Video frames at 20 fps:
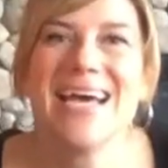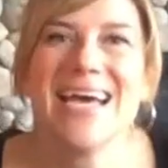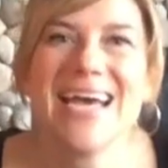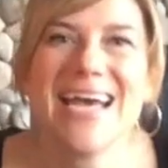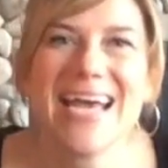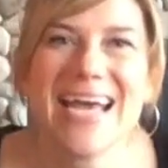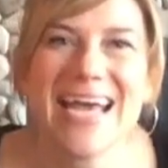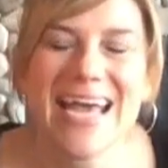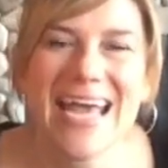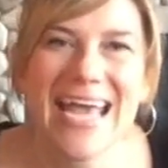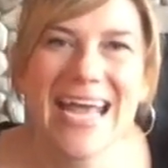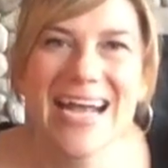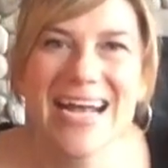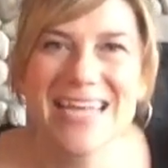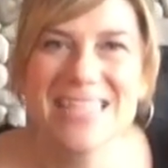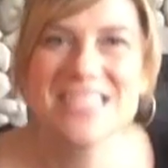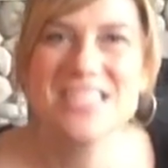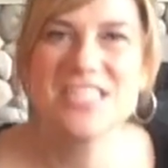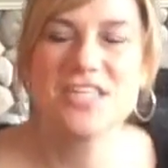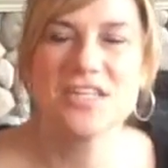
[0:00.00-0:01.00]
Hey guys,
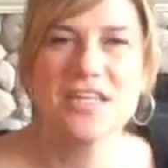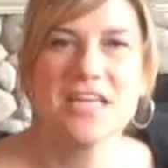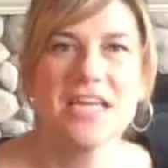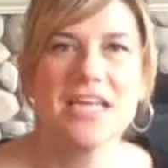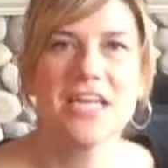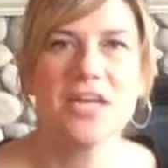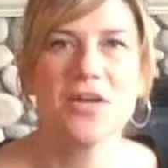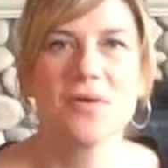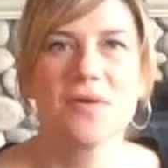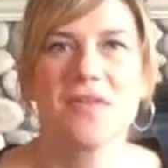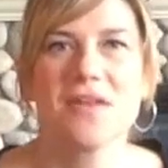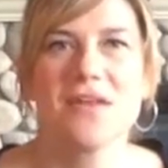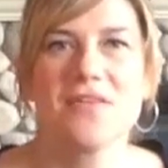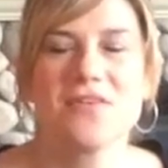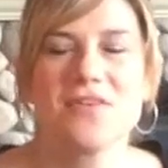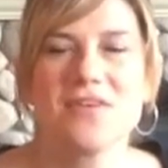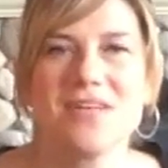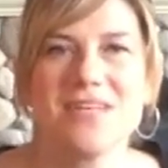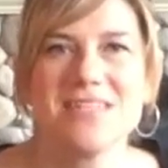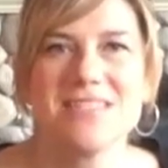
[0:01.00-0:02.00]
Jillian here with another
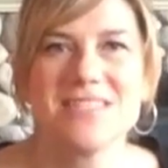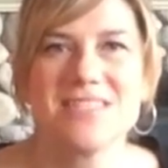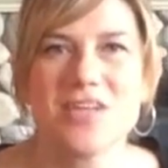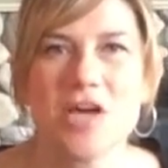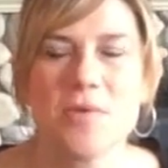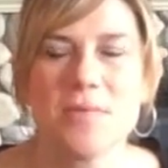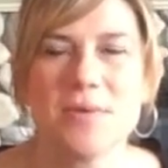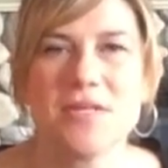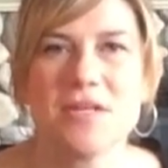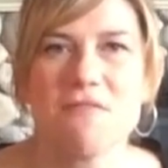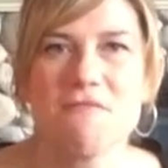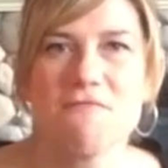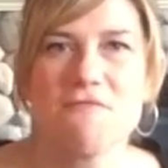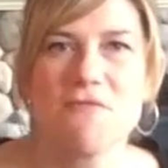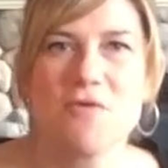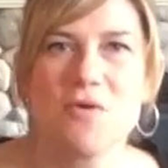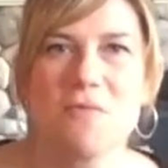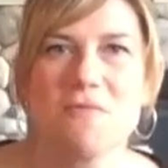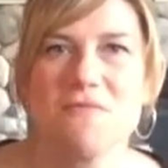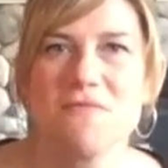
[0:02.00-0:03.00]
installment of
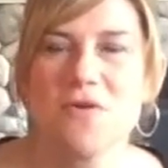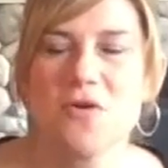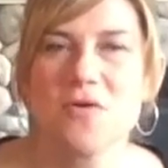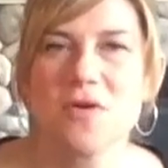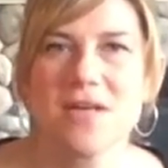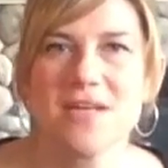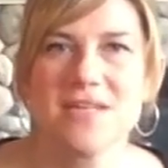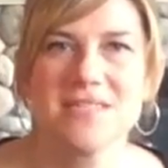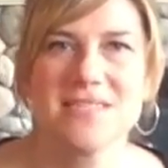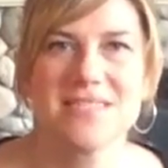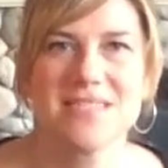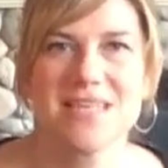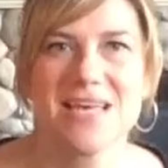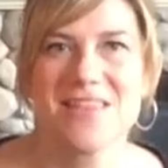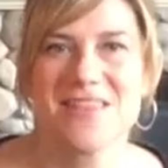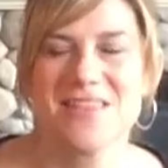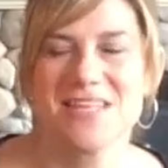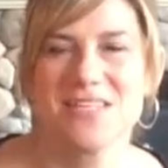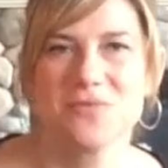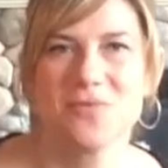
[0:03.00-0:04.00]
Form Focus.
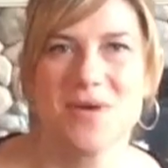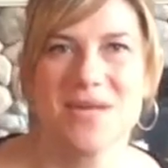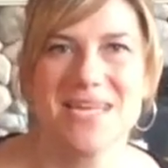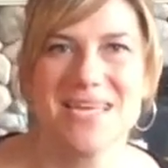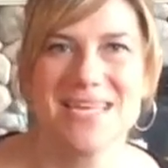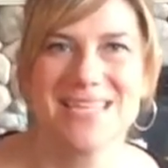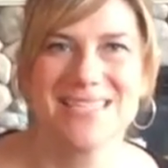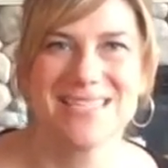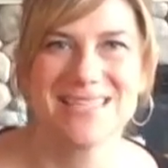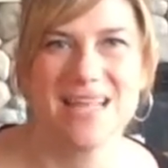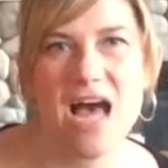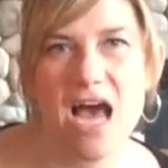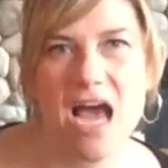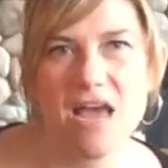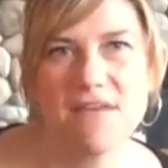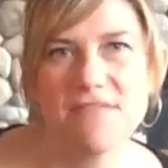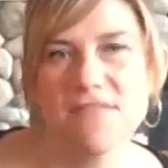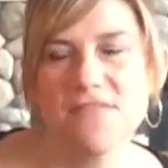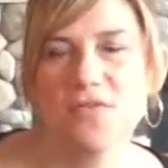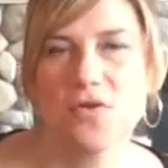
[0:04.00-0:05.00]
This one is live.
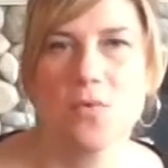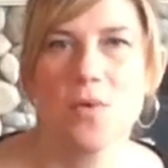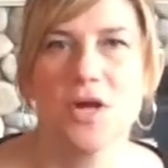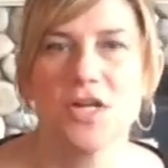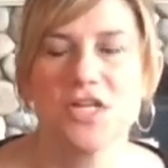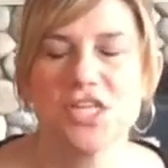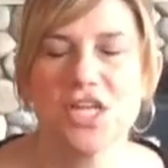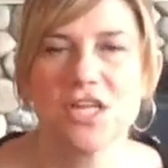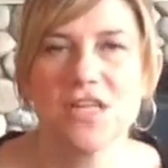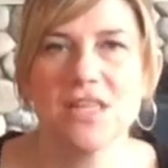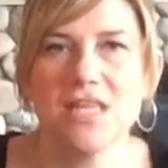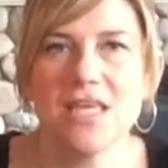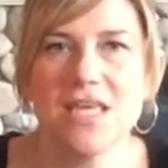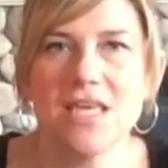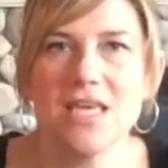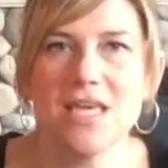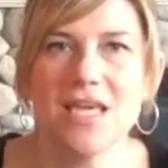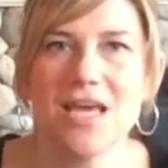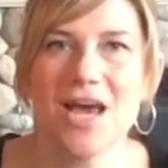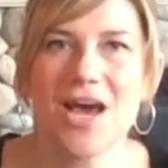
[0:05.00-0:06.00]
If you're watching
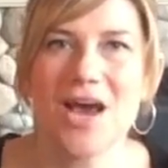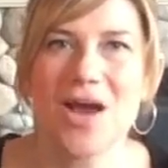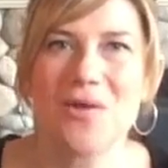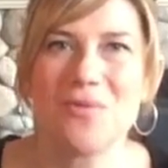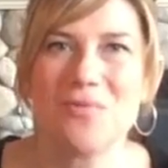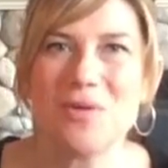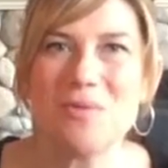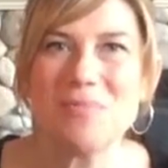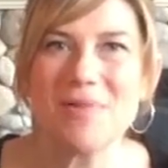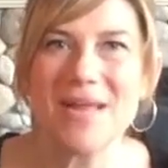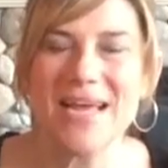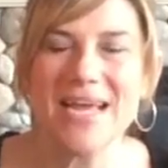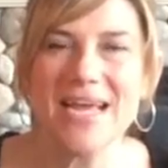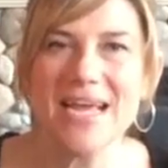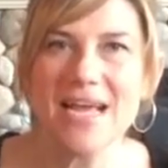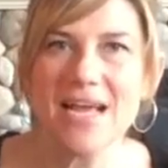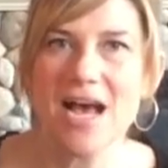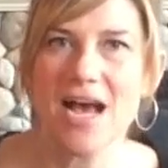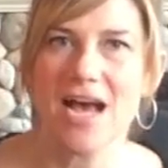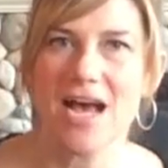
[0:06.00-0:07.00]
the uh, replay,
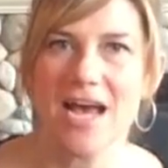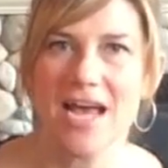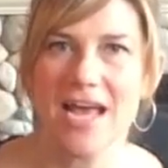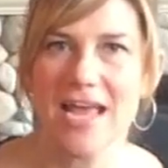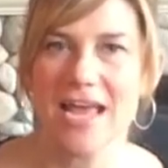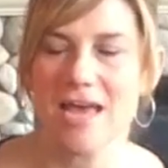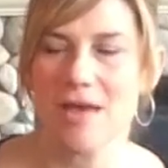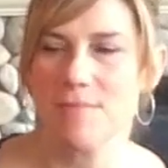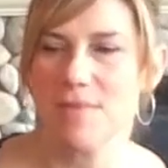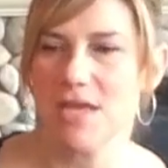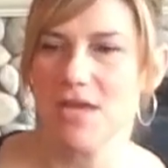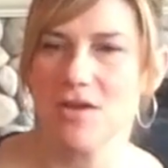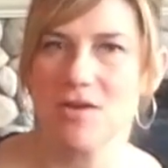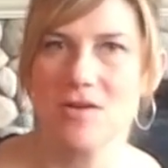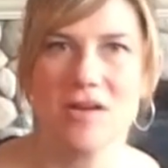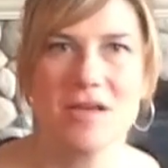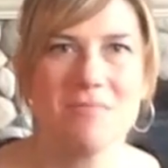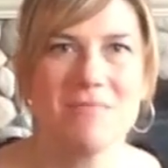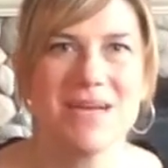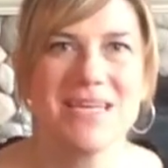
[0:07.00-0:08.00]
I am here in
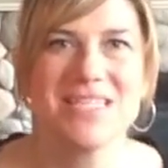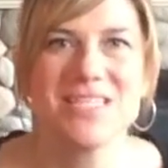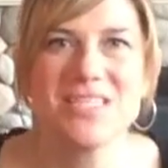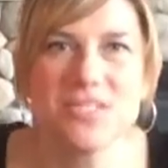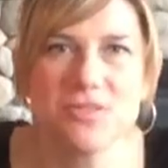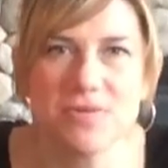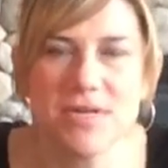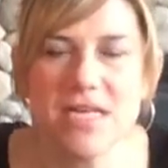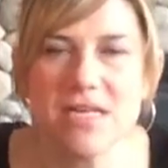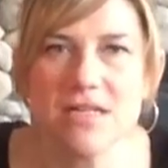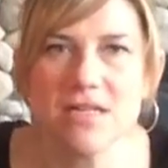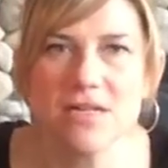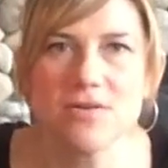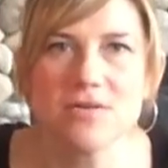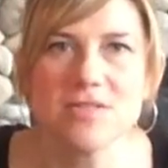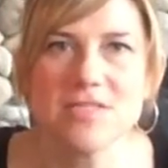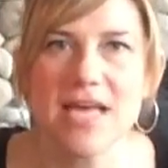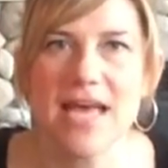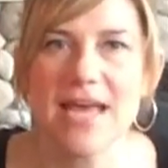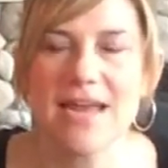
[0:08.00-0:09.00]
my street clothes
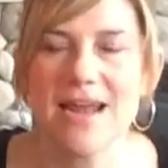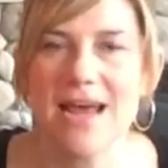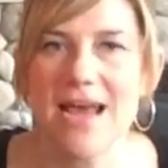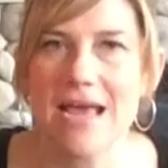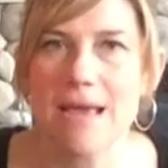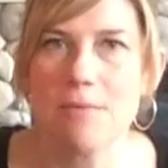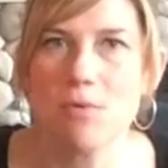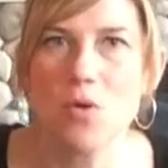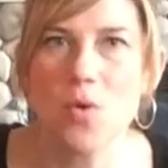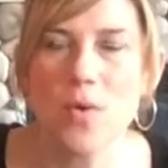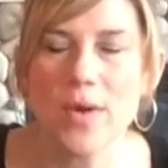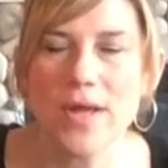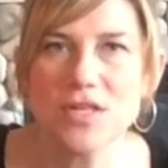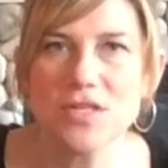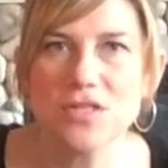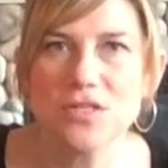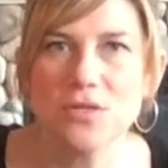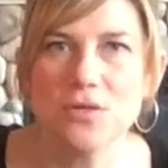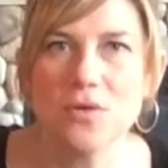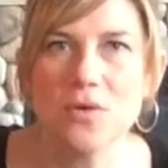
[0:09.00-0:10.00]
and I am going
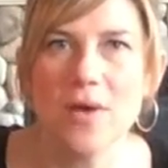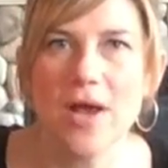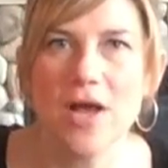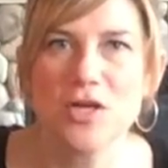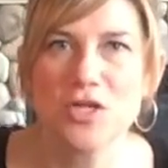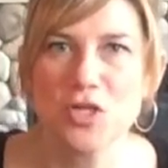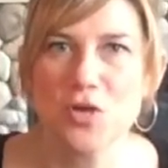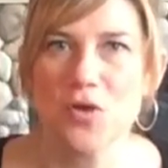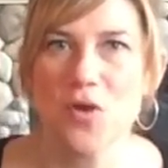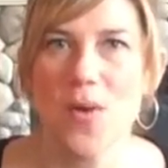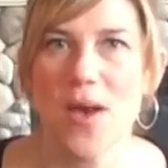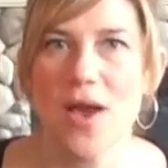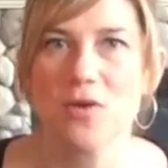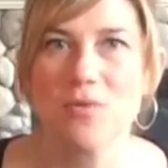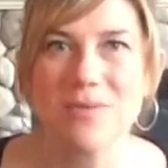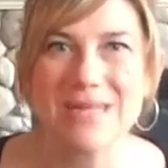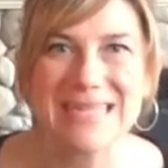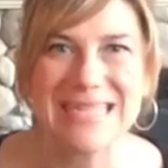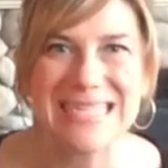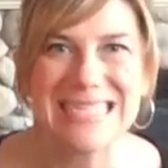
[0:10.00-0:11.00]
to show you how to
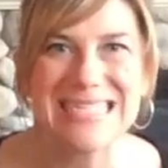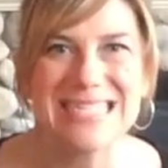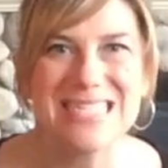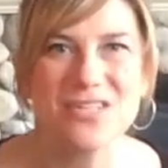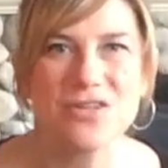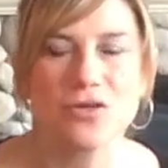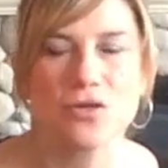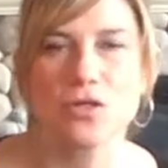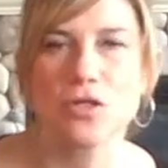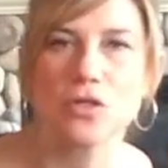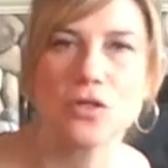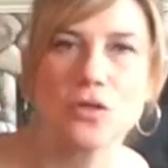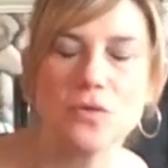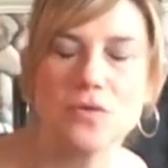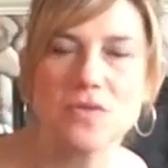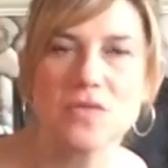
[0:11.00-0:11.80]
release your glutes